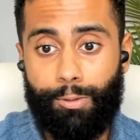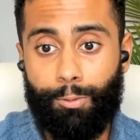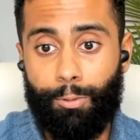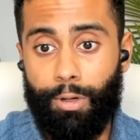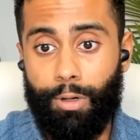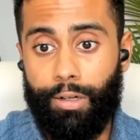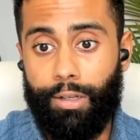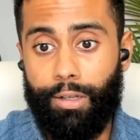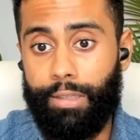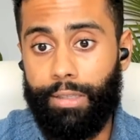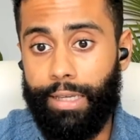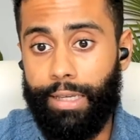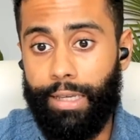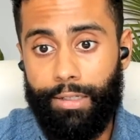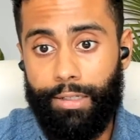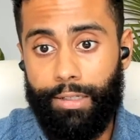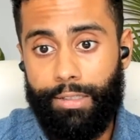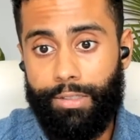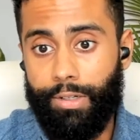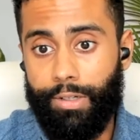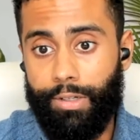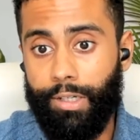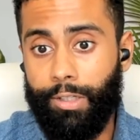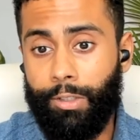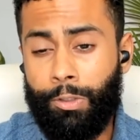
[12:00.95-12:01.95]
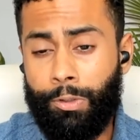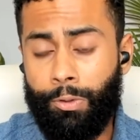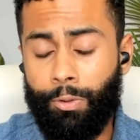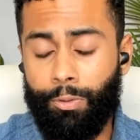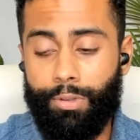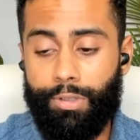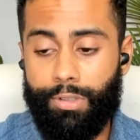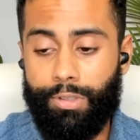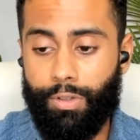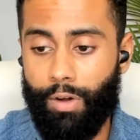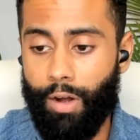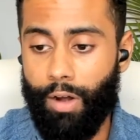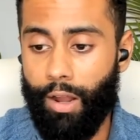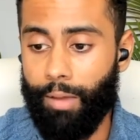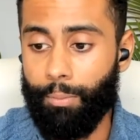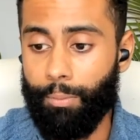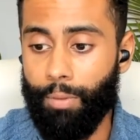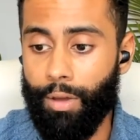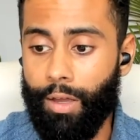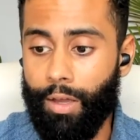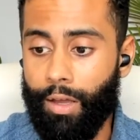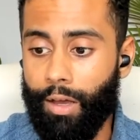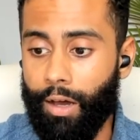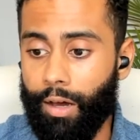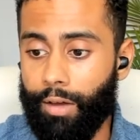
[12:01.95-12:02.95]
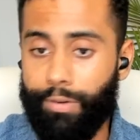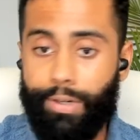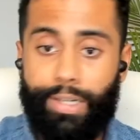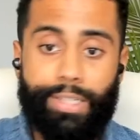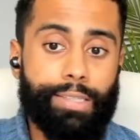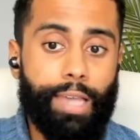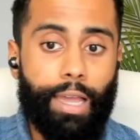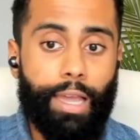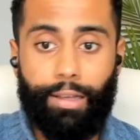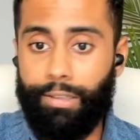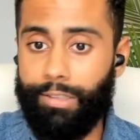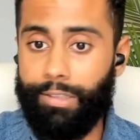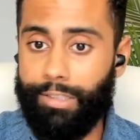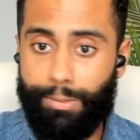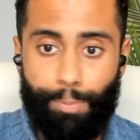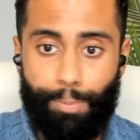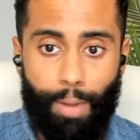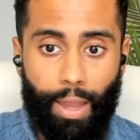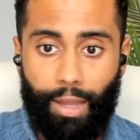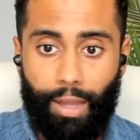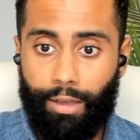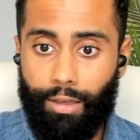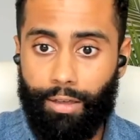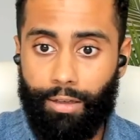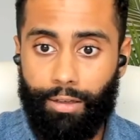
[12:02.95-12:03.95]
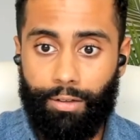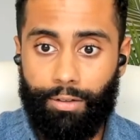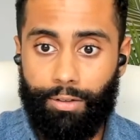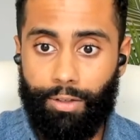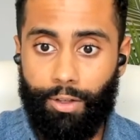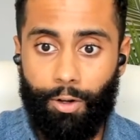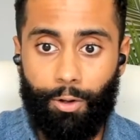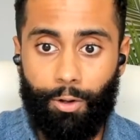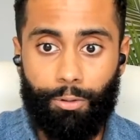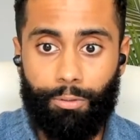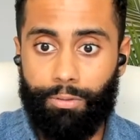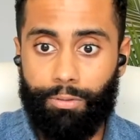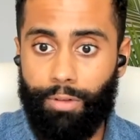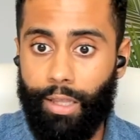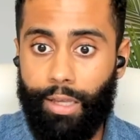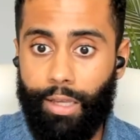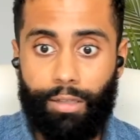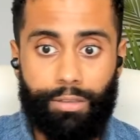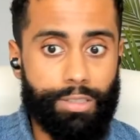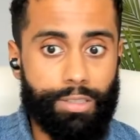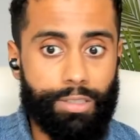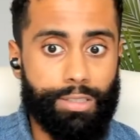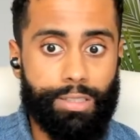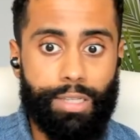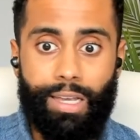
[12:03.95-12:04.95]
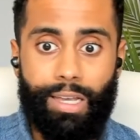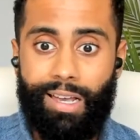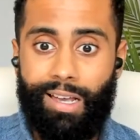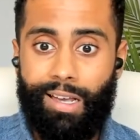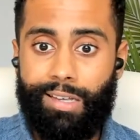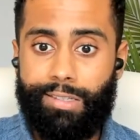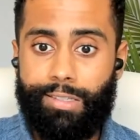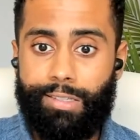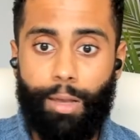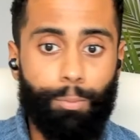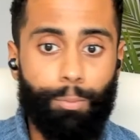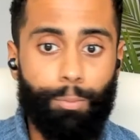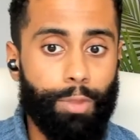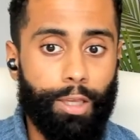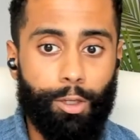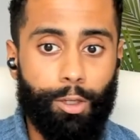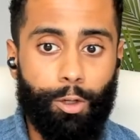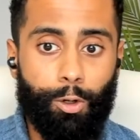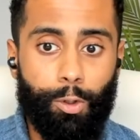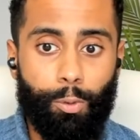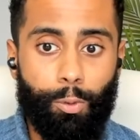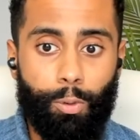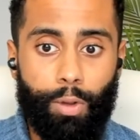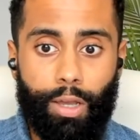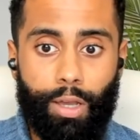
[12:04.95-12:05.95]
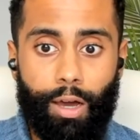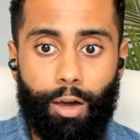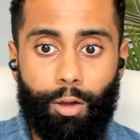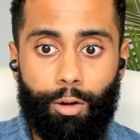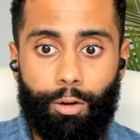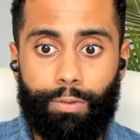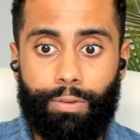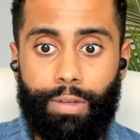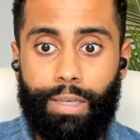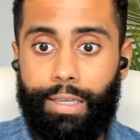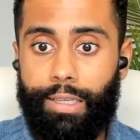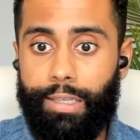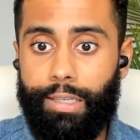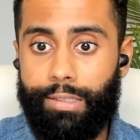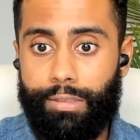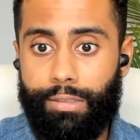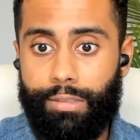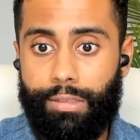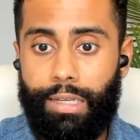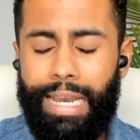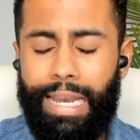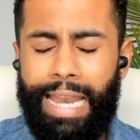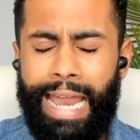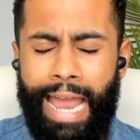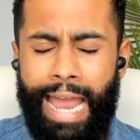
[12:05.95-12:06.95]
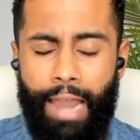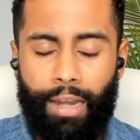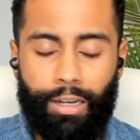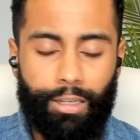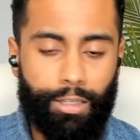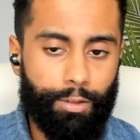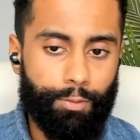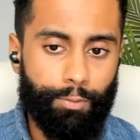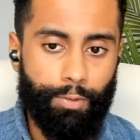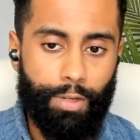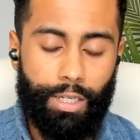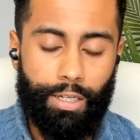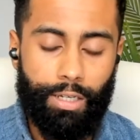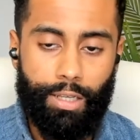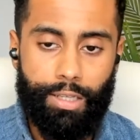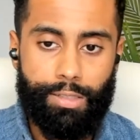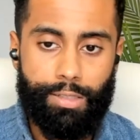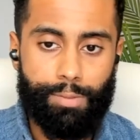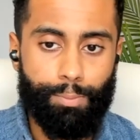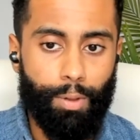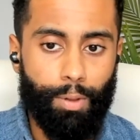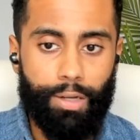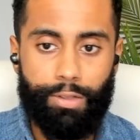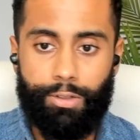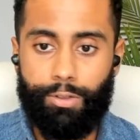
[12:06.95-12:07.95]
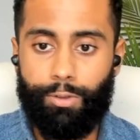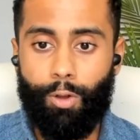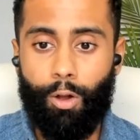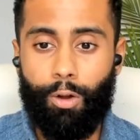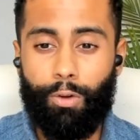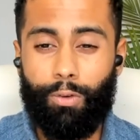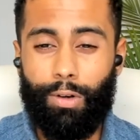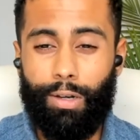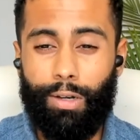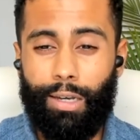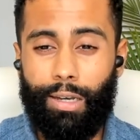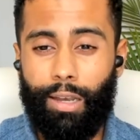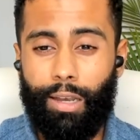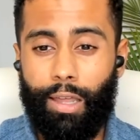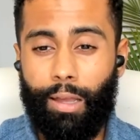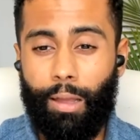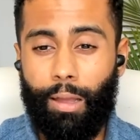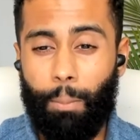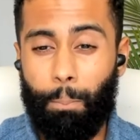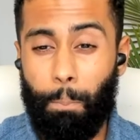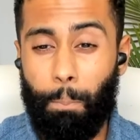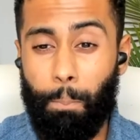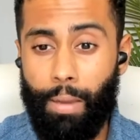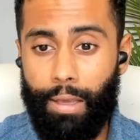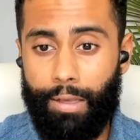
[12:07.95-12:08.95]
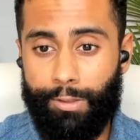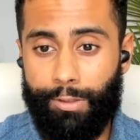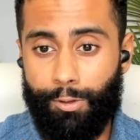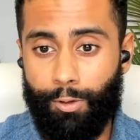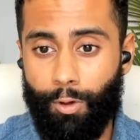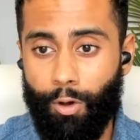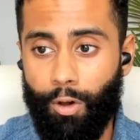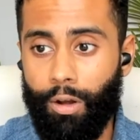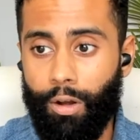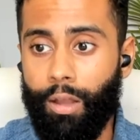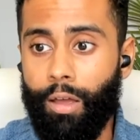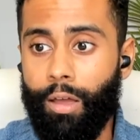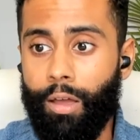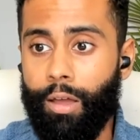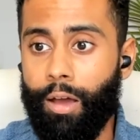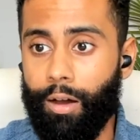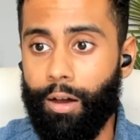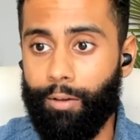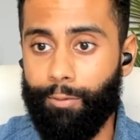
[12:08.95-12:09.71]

as a word in the industry to describe a recycled spec you know like just something you're doing out of ease and convenience but it's not really like based on